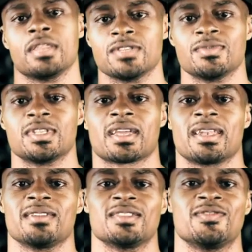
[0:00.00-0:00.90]
Thanks for
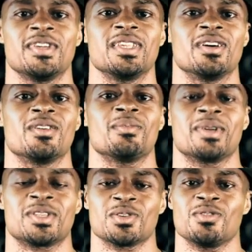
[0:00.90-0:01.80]
checking out this video.
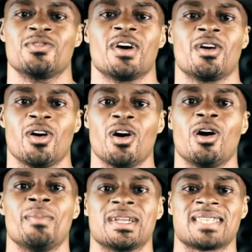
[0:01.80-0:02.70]
Make sure you follow
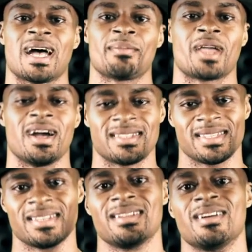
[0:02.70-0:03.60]
all my top
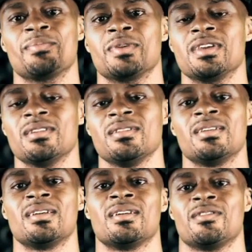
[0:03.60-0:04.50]
content up here.
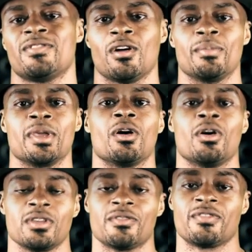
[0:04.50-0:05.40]
Follow me on
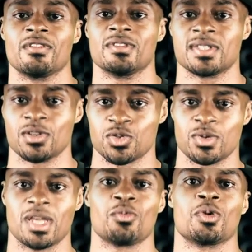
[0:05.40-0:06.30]
all your favorite
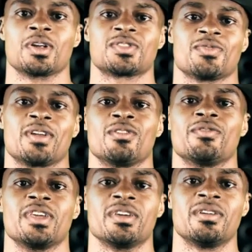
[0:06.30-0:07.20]
social networks right
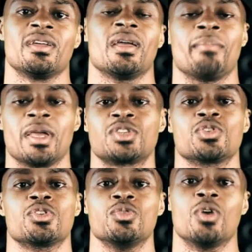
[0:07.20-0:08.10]
over here. And make
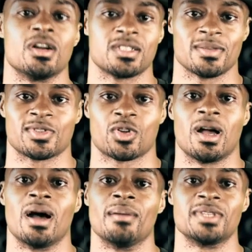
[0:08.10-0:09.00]
sure you are
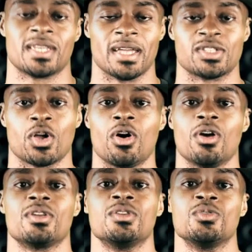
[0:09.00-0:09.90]
subscribed to catch
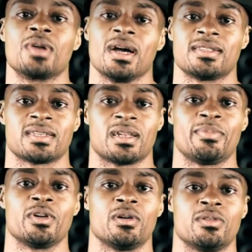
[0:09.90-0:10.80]
all the new content
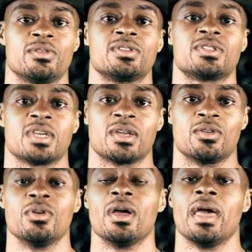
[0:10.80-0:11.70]
I put on on this
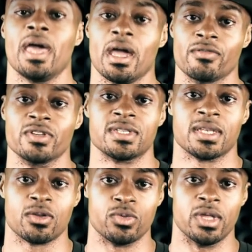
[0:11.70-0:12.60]
channel every
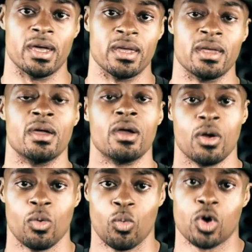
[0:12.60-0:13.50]
single day.
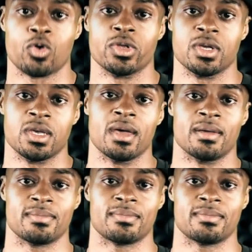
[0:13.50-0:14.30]
Work on your game.